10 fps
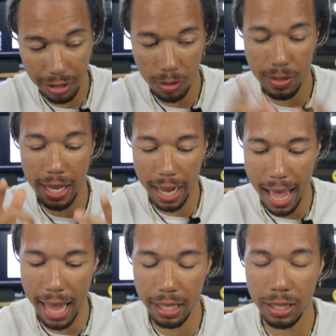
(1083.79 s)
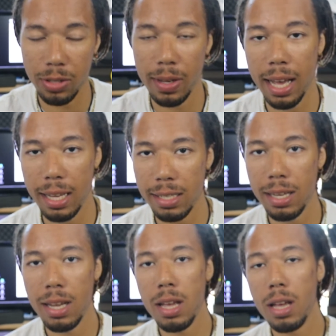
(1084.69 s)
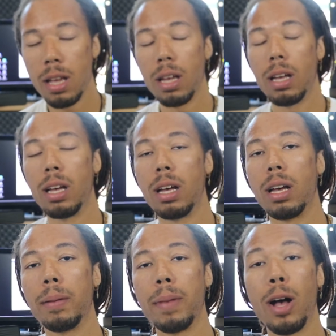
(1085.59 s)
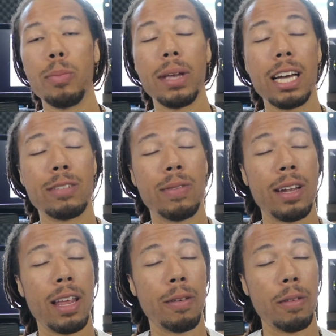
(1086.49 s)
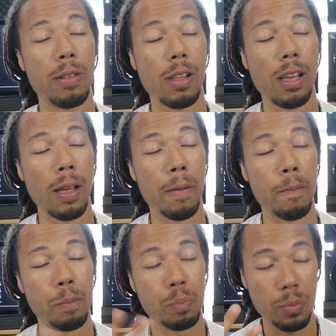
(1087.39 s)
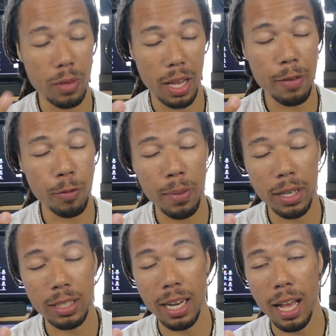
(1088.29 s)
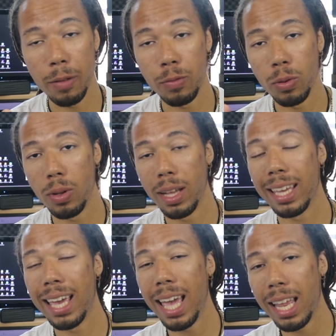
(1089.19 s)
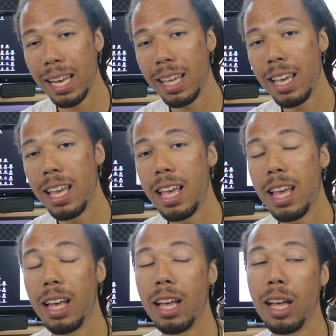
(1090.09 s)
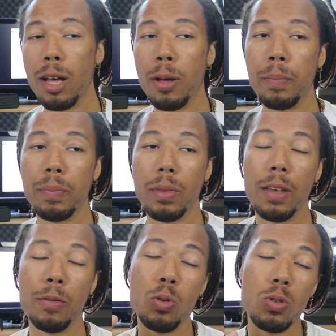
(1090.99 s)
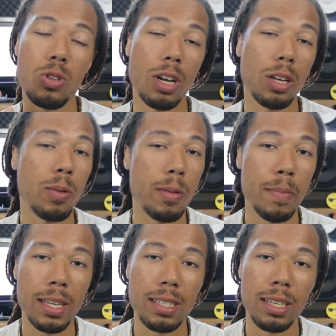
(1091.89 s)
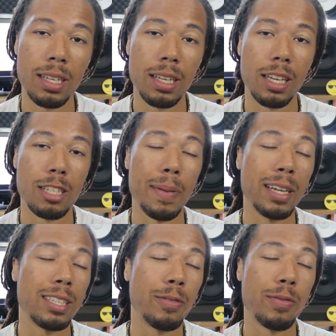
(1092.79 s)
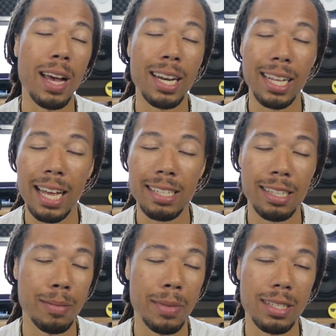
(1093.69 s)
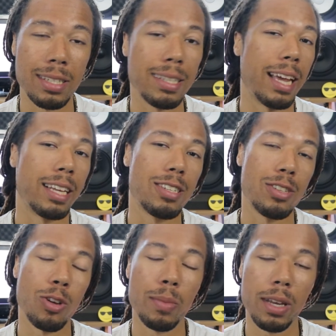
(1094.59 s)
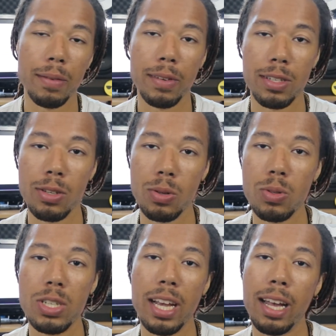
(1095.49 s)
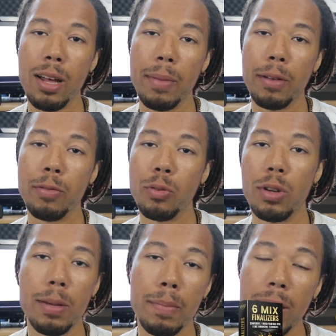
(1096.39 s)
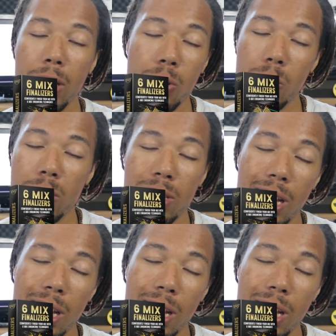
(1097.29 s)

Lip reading: So take action, you guys. I hope you guys found that information helpful. Again, if you struggle with mixing, especially finalizing your mixes like so many of us do, check out my free mini course